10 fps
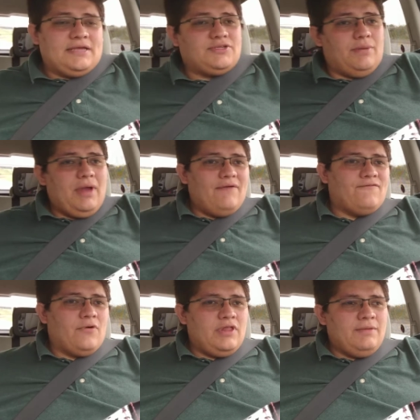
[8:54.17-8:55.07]
So I'm not
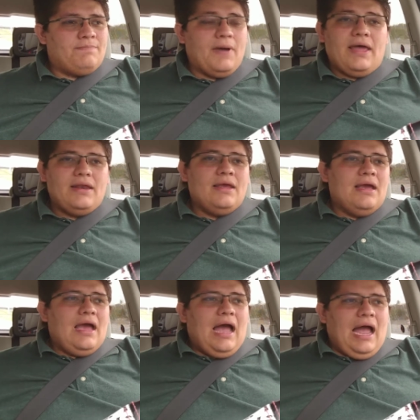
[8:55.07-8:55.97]
fully, but
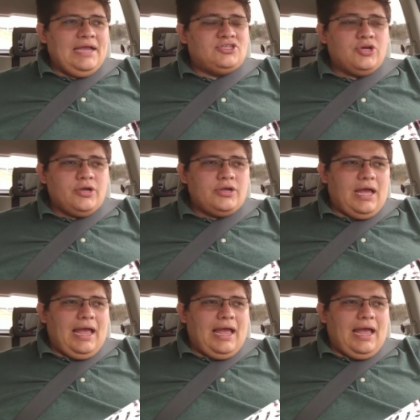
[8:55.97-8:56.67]
I took,